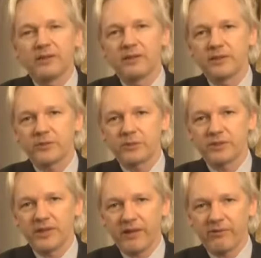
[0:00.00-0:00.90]
This was
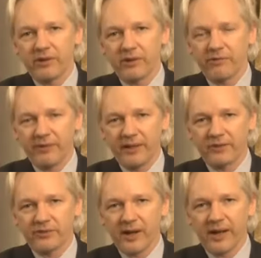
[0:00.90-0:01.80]
never a fair
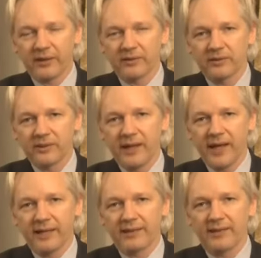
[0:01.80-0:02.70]
trial,
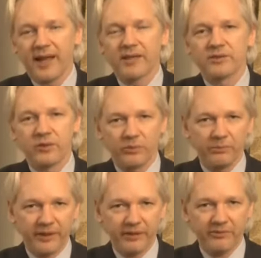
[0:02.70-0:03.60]
and it has not
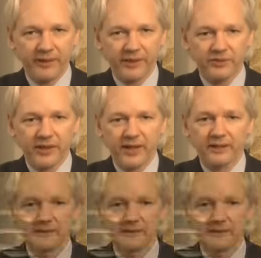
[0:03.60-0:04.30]
been a fair trial.